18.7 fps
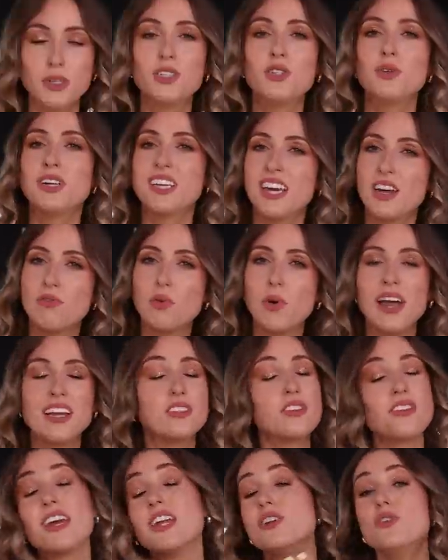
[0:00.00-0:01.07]
but do a giveaway
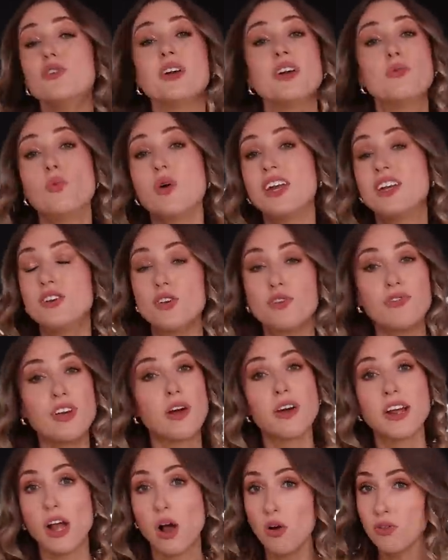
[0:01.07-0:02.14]
so that you can win your
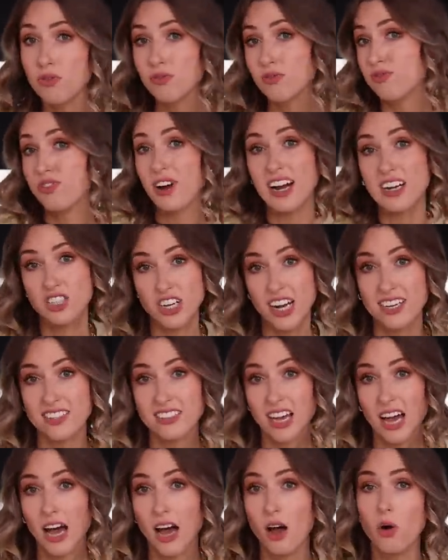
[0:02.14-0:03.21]
very own
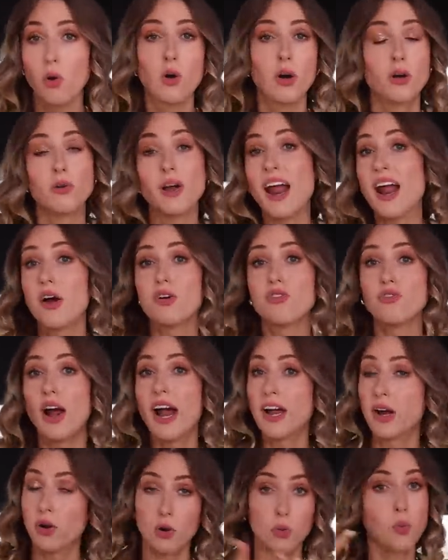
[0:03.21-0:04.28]
Francesca or air
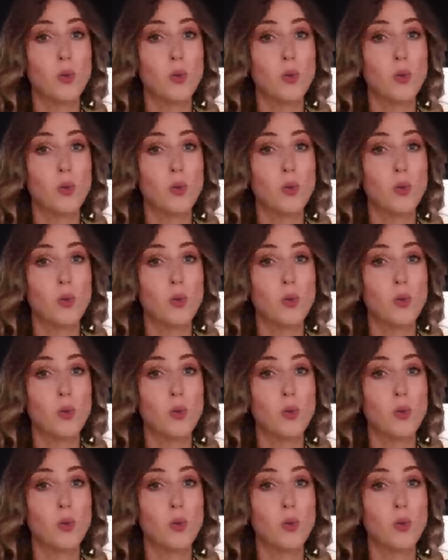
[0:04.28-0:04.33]
fryer or